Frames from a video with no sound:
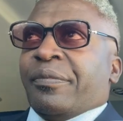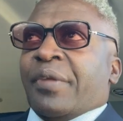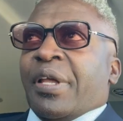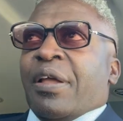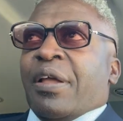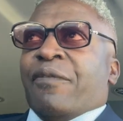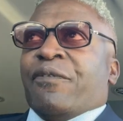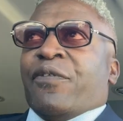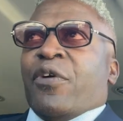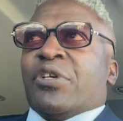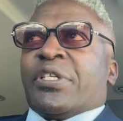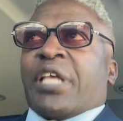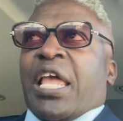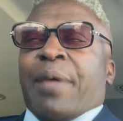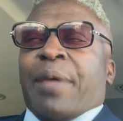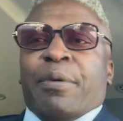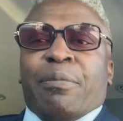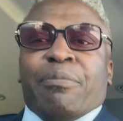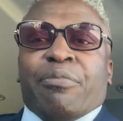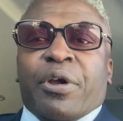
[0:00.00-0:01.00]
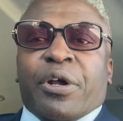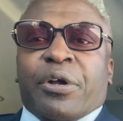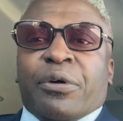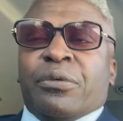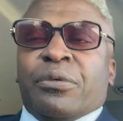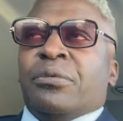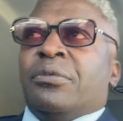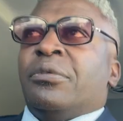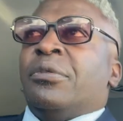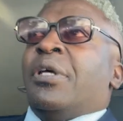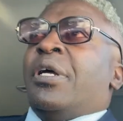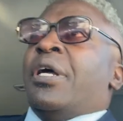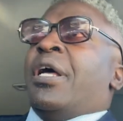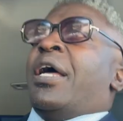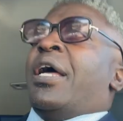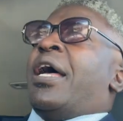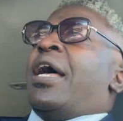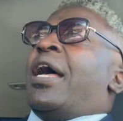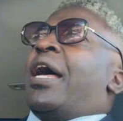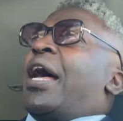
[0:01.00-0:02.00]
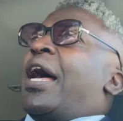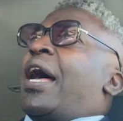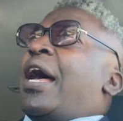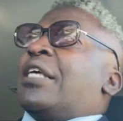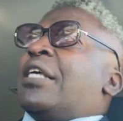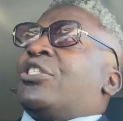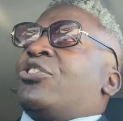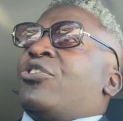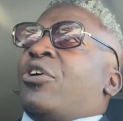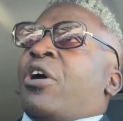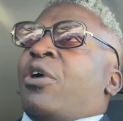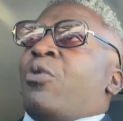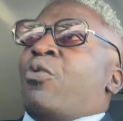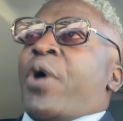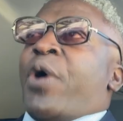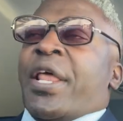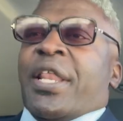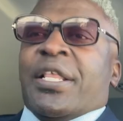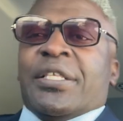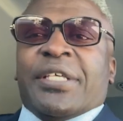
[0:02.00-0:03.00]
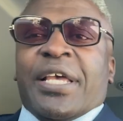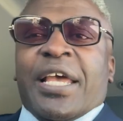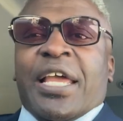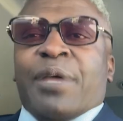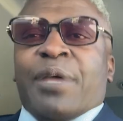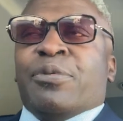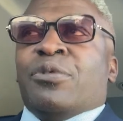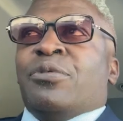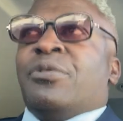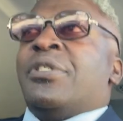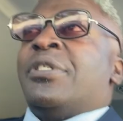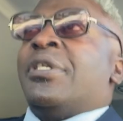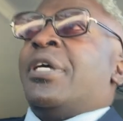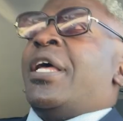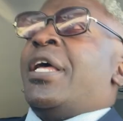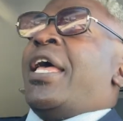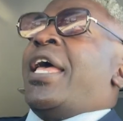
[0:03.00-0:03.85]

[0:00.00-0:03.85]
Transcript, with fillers: it first came in Brickell. I started waiting tables,